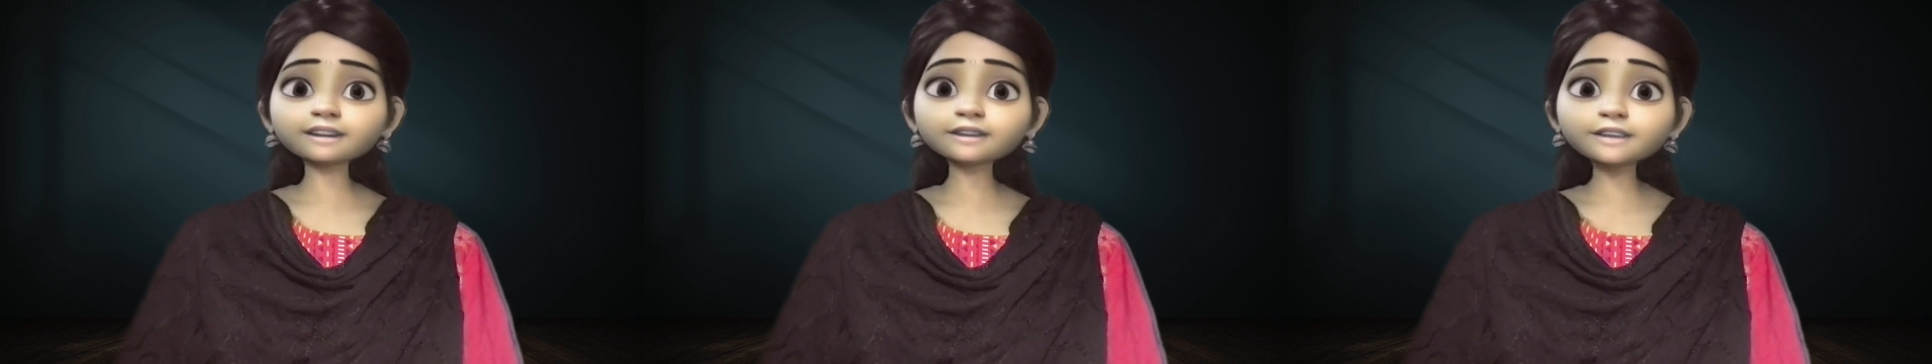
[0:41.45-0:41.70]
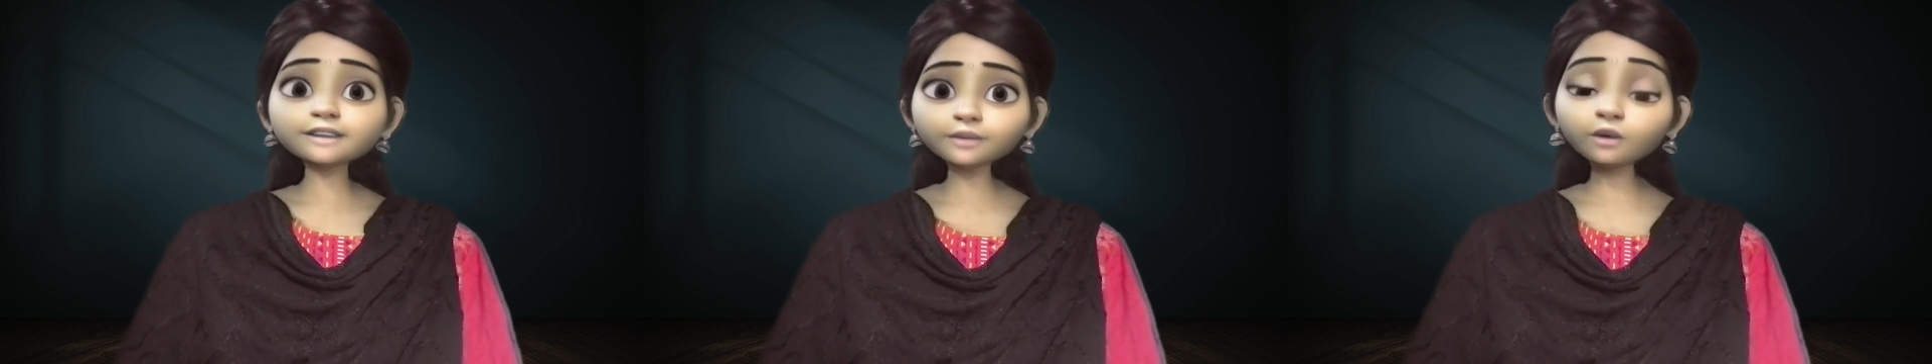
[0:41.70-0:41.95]

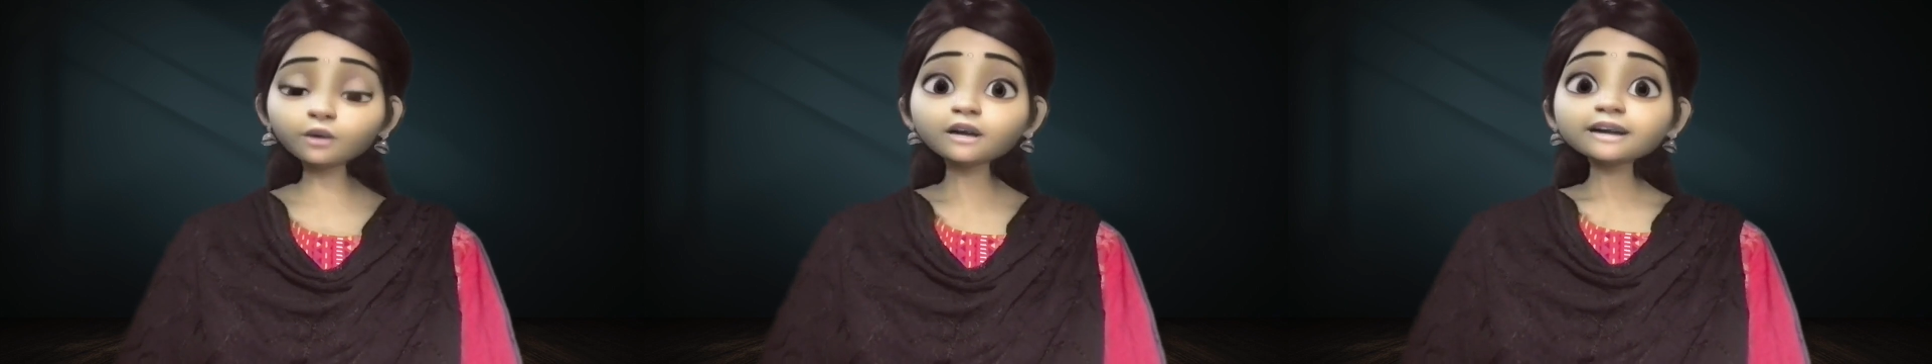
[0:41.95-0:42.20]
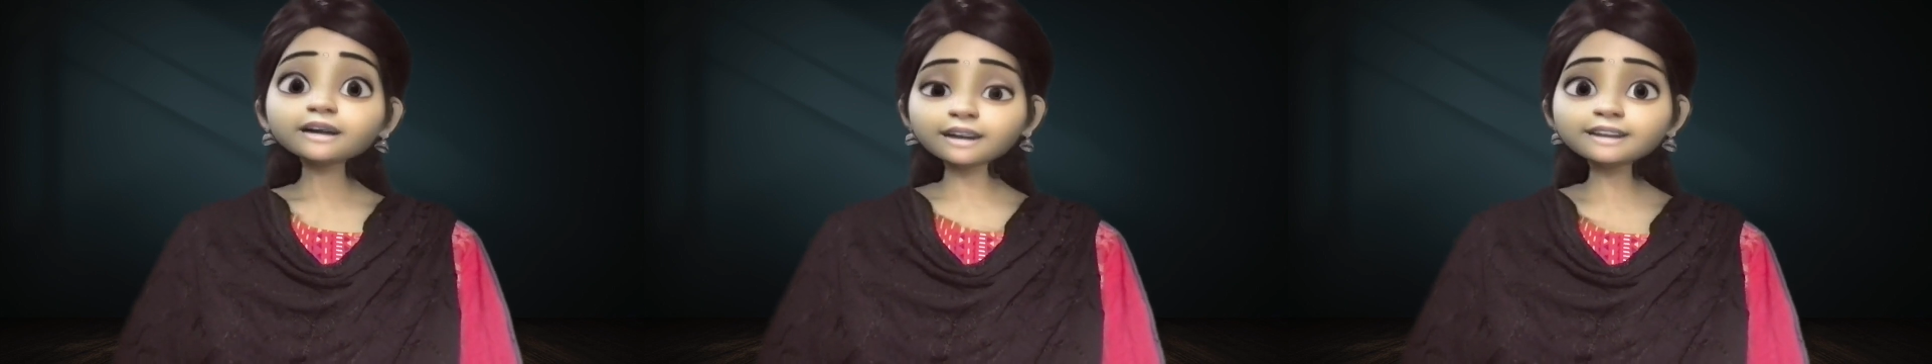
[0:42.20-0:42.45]
So
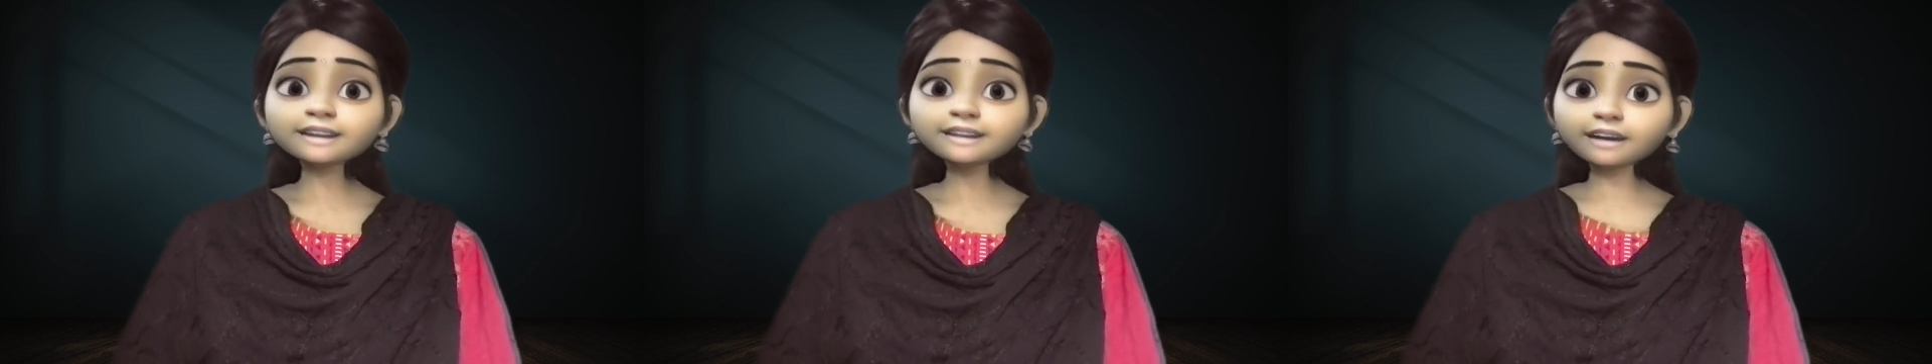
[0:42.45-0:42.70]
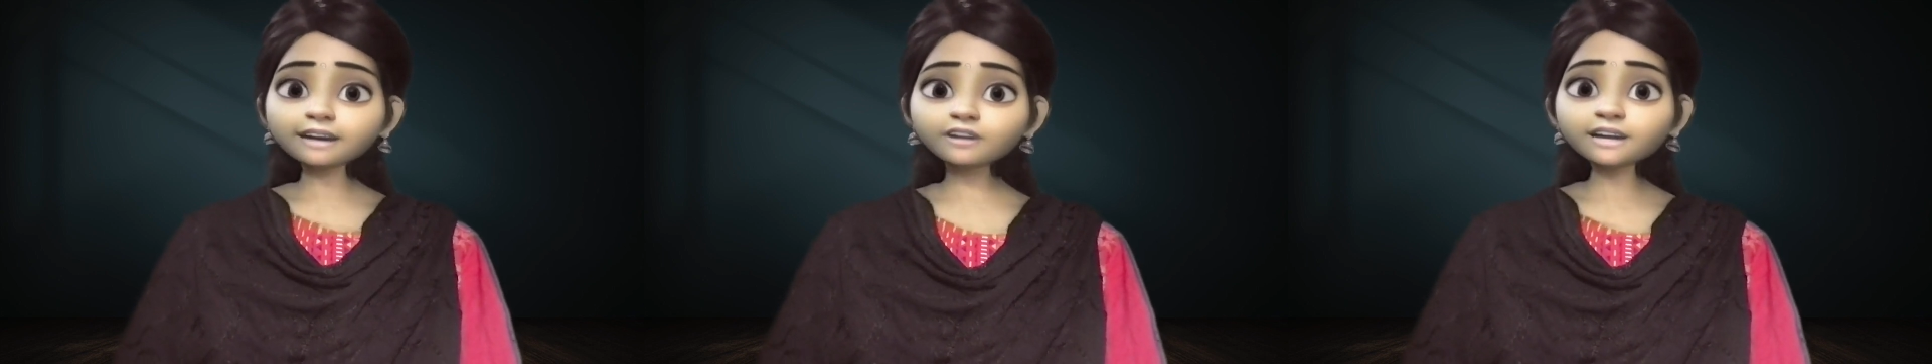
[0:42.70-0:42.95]
at
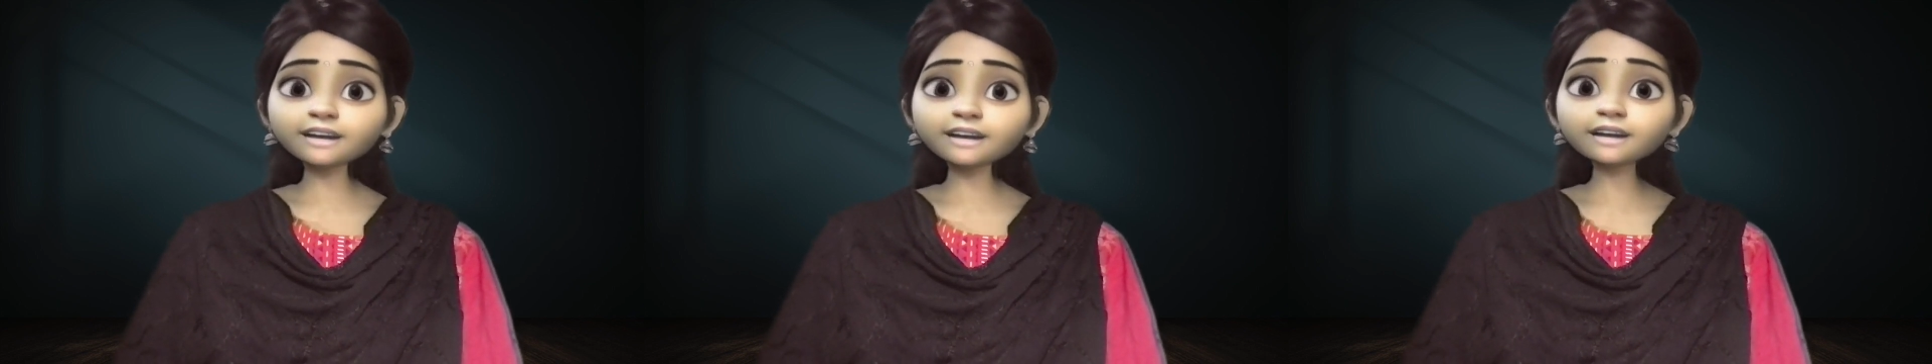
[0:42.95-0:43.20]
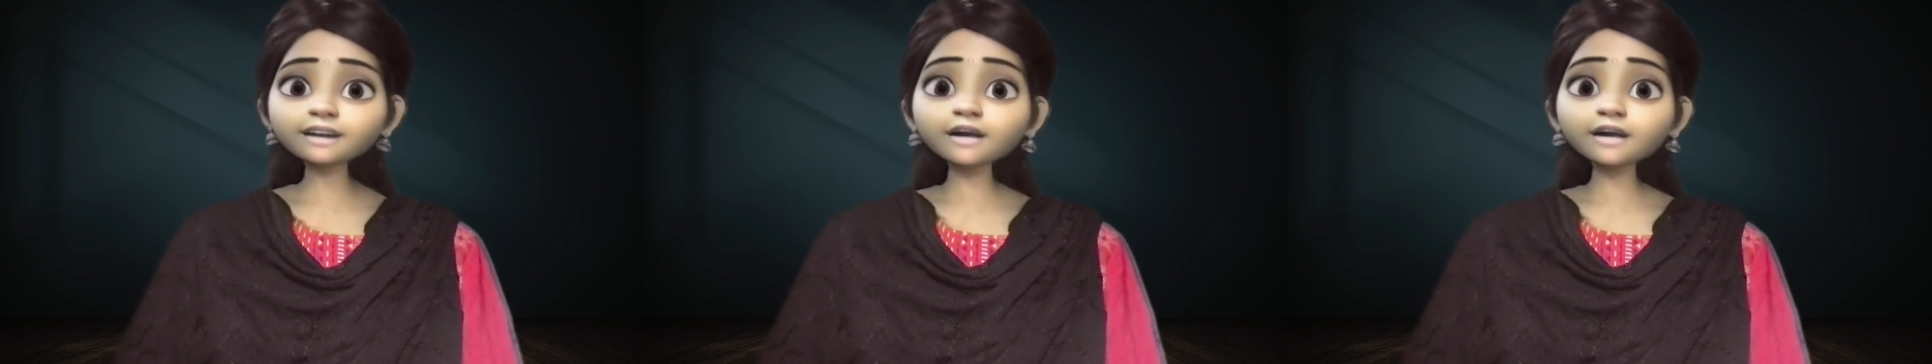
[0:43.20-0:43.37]
safe side,